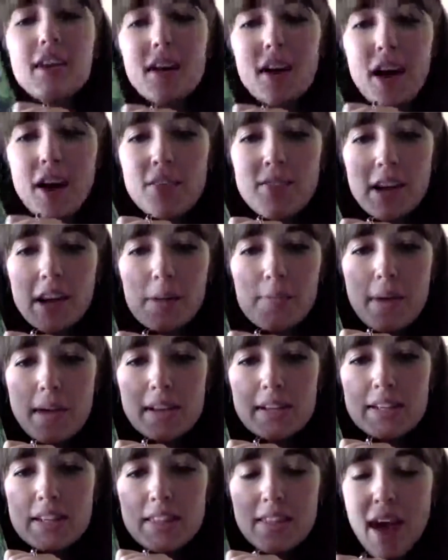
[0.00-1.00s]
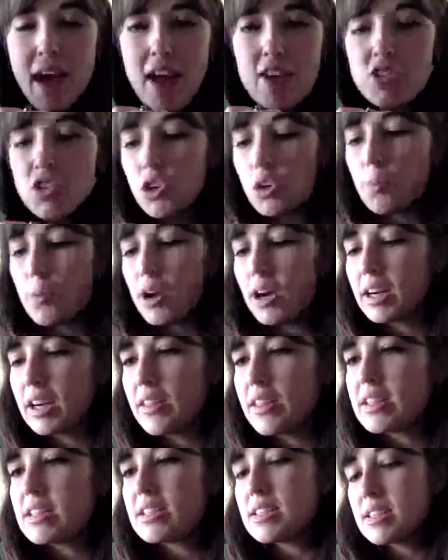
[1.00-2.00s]
I'd recommend the Hedgehog book. Now,
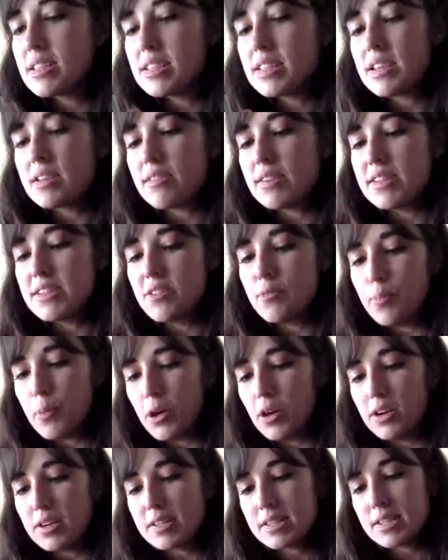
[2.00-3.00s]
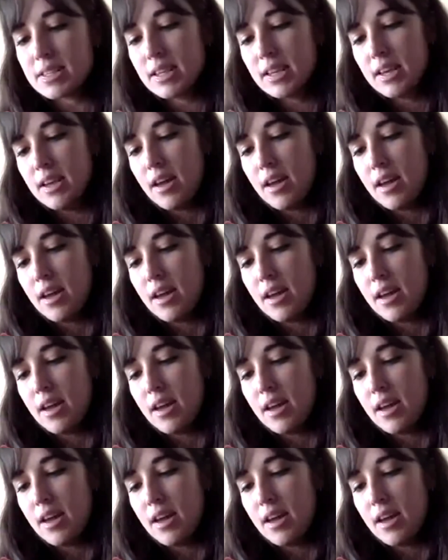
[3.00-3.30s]
this is a series of books